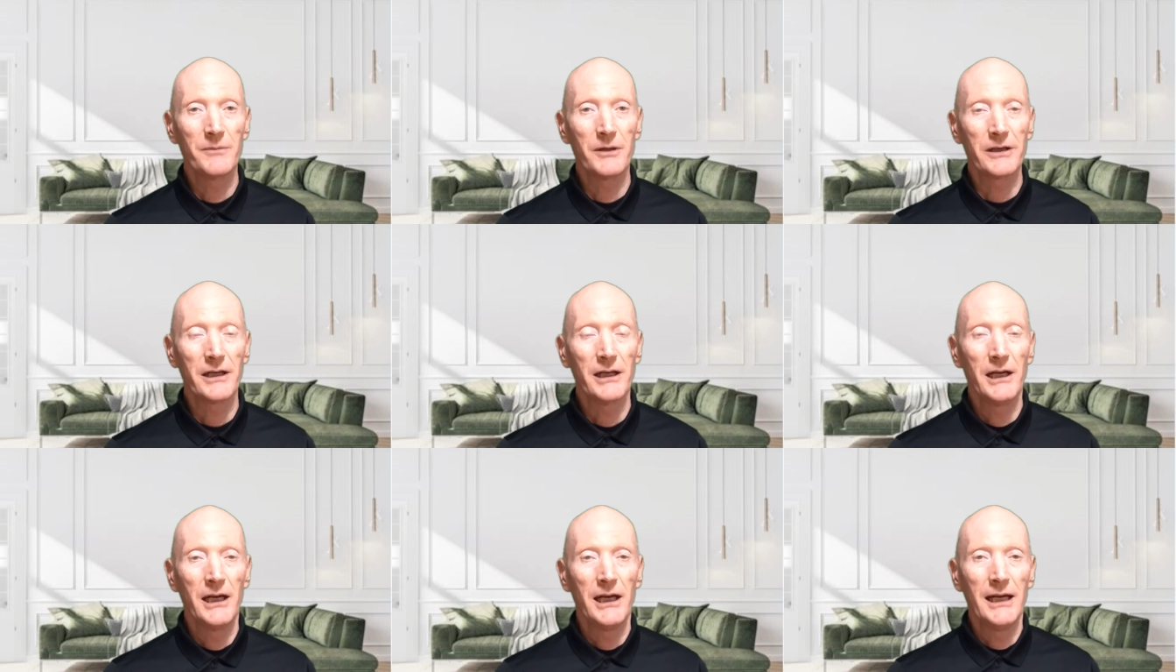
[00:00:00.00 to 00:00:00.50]

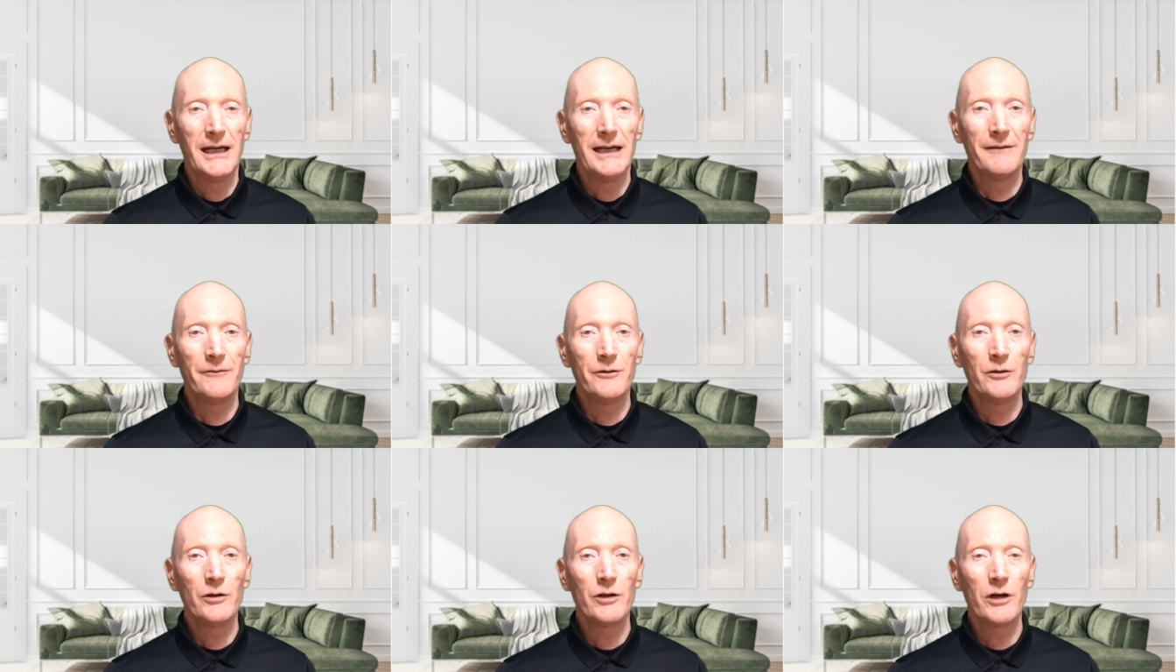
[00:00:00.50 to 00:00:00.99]
but
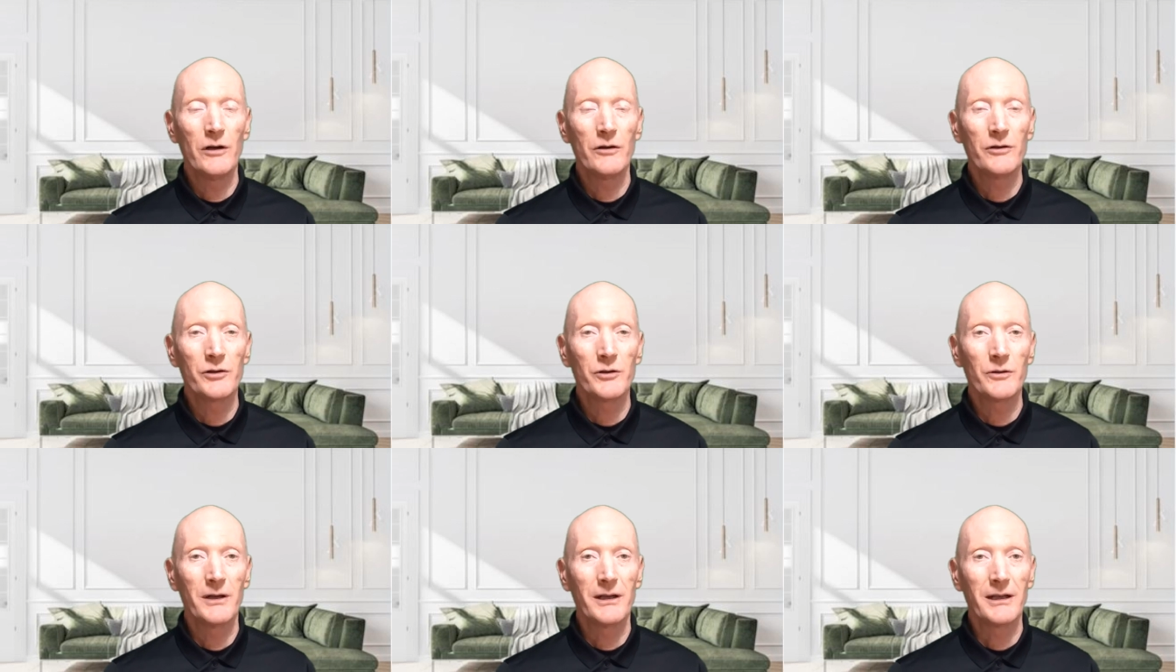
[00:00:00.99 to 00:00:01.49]
if you go
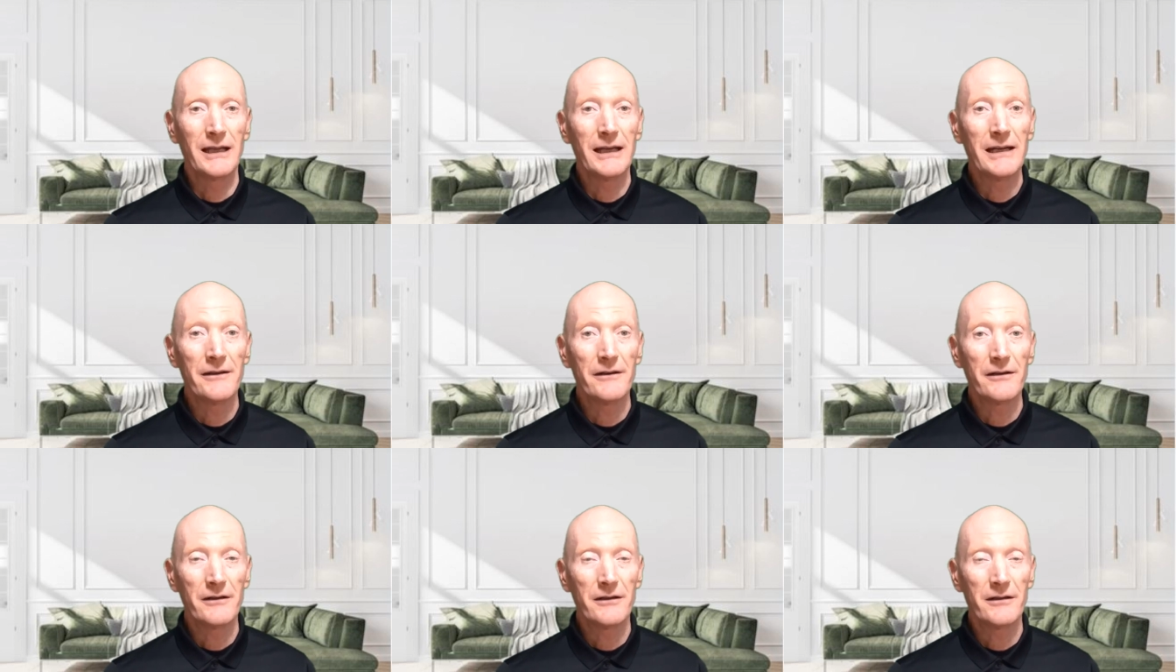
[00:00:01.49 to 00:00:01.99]
to a
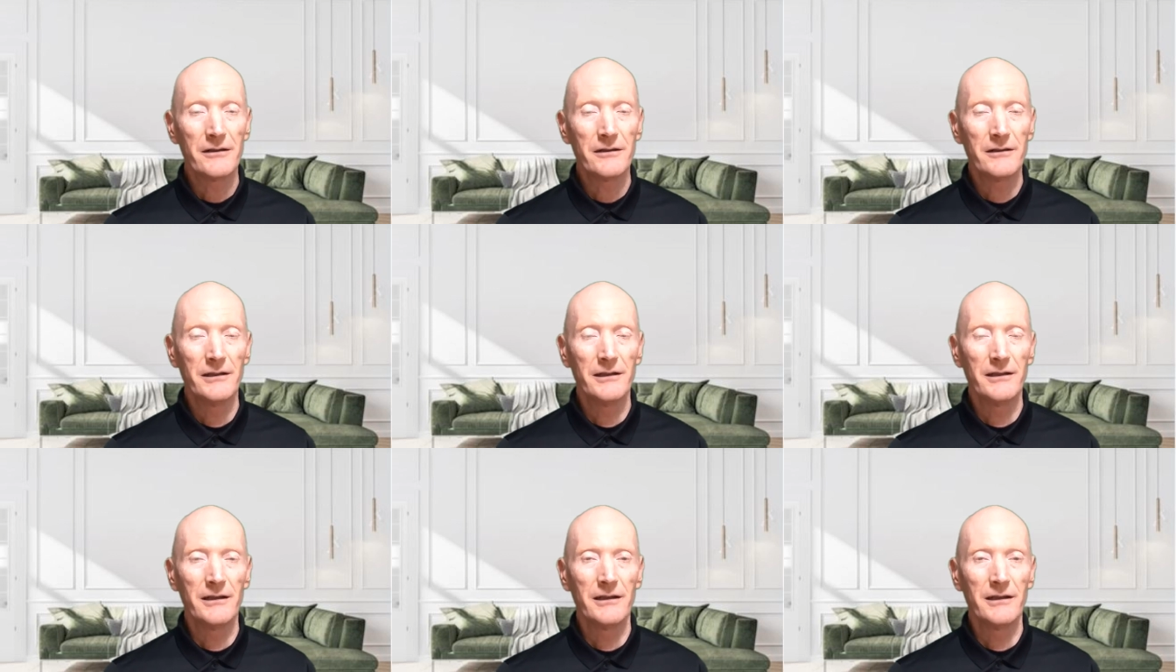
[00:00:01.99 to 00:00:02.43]
lender,